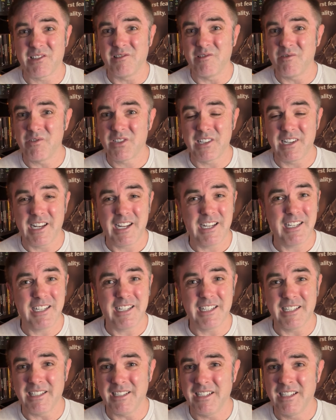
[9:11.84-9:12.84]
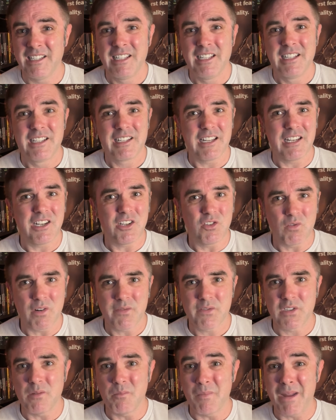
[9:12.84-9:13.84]
hallucinating and kind of
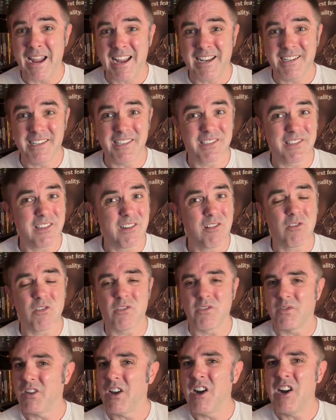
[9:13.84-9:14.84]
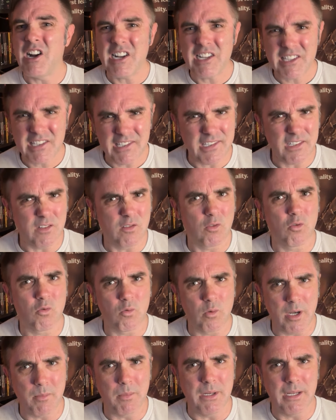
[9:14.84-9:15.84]
drifts in madness. There are tons of
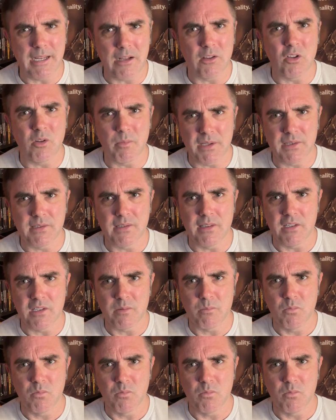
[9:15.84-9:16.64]
creepy elements in this